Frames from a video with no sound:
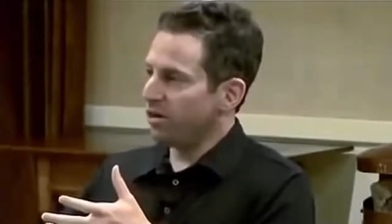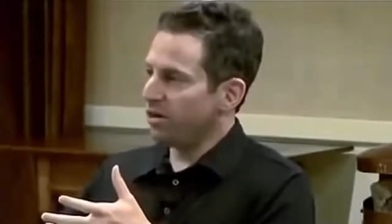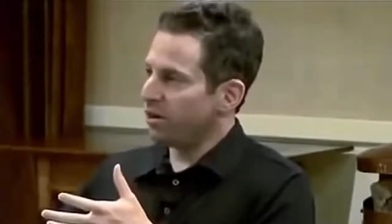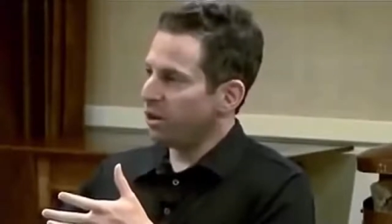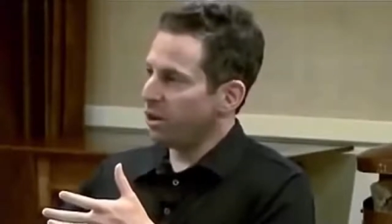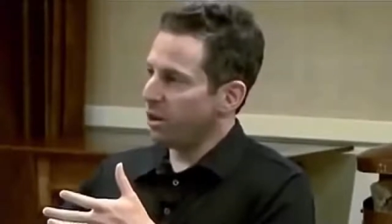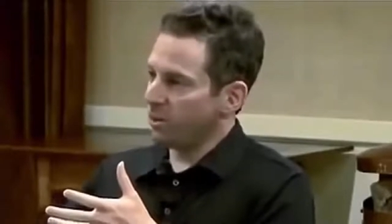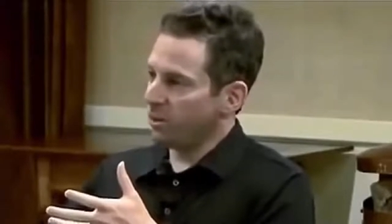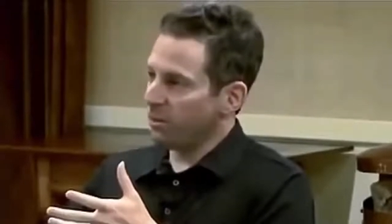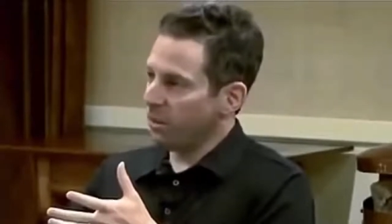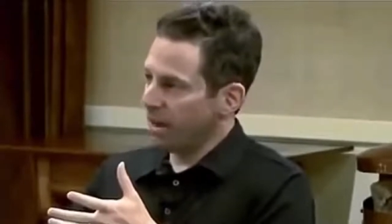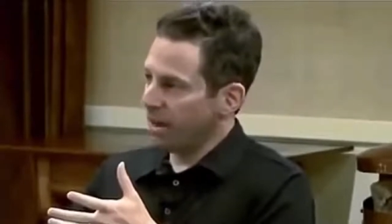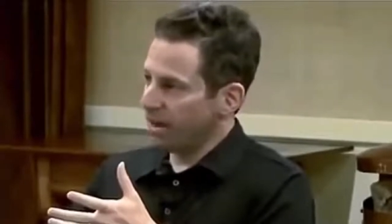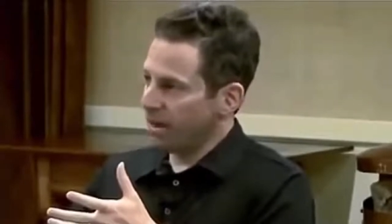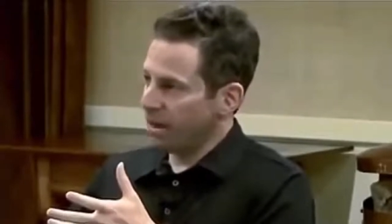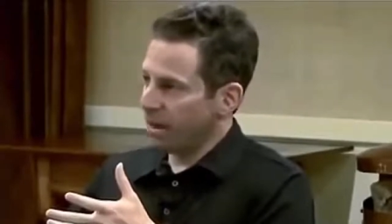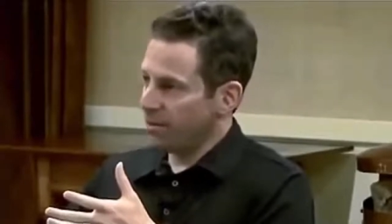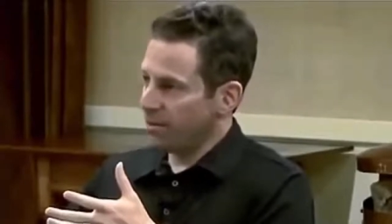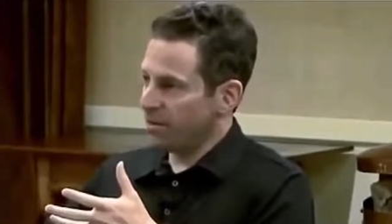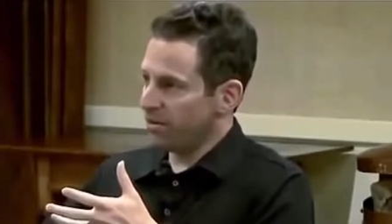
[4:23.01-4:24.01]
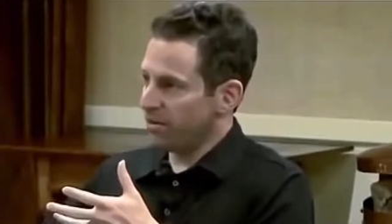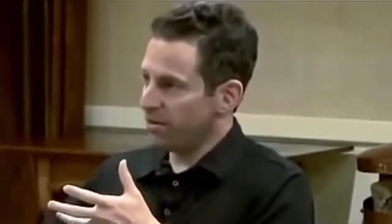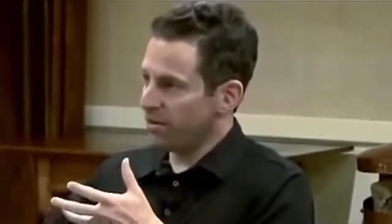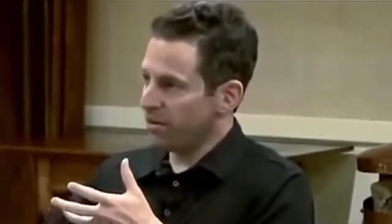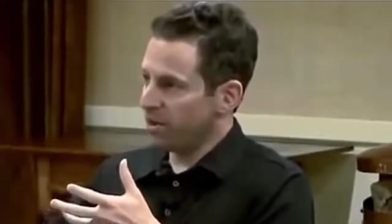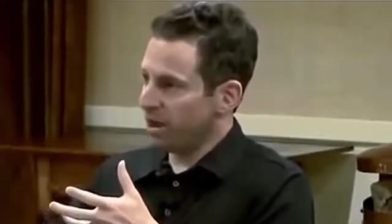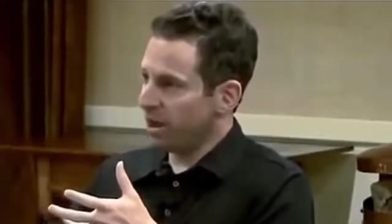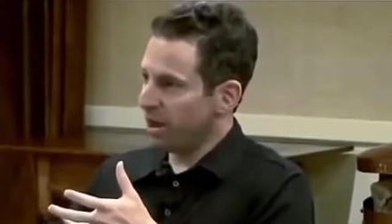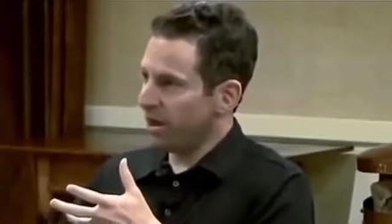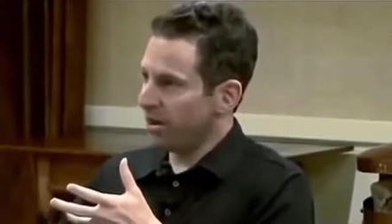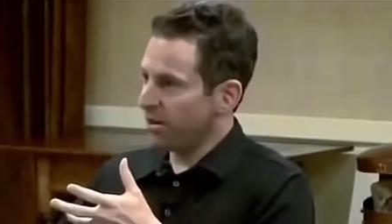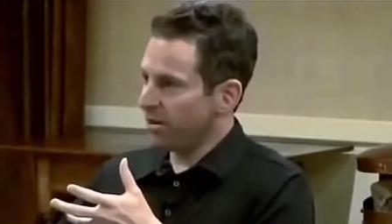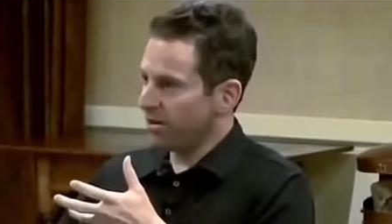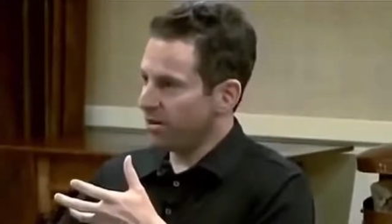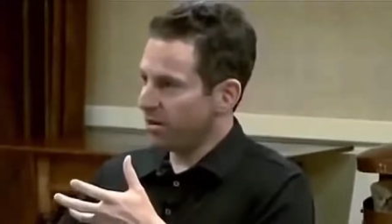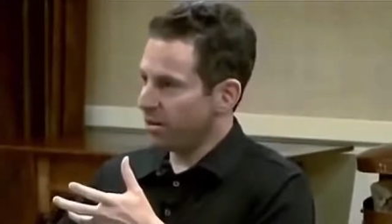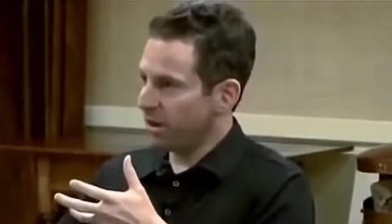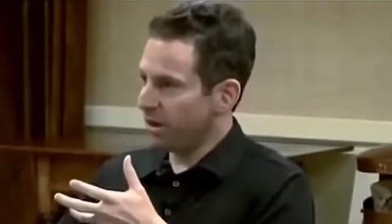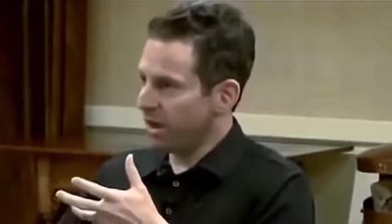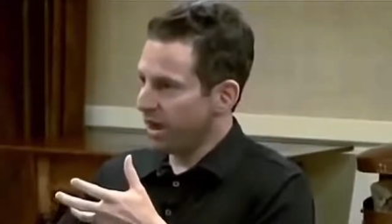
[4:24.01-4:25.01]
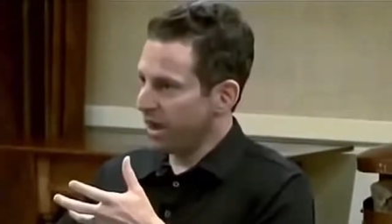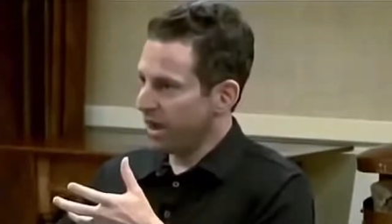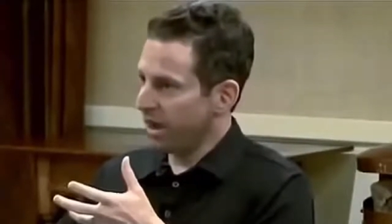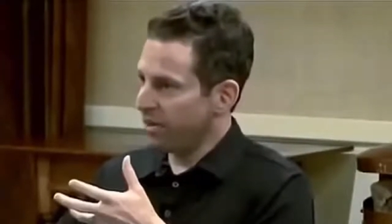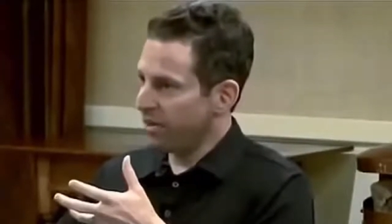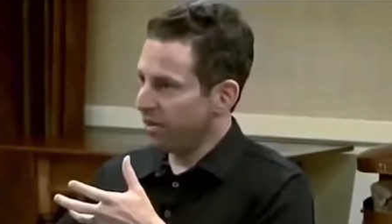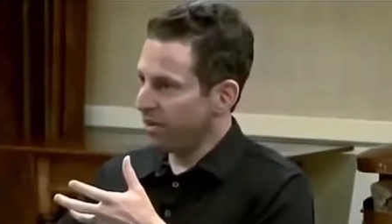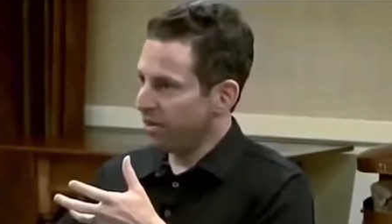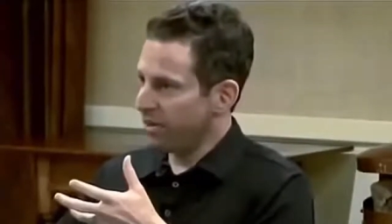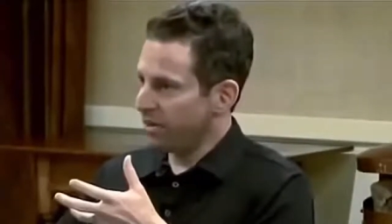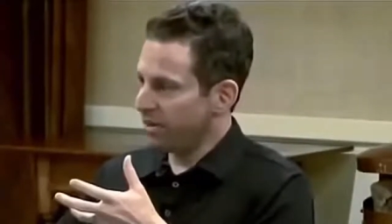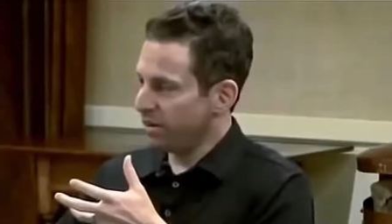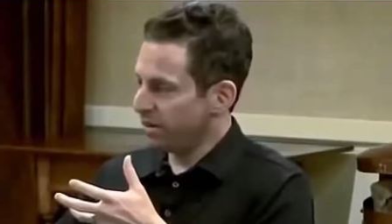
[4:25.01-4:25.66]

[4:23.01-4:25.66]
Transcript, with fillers: This is all made up. This is not, we can't,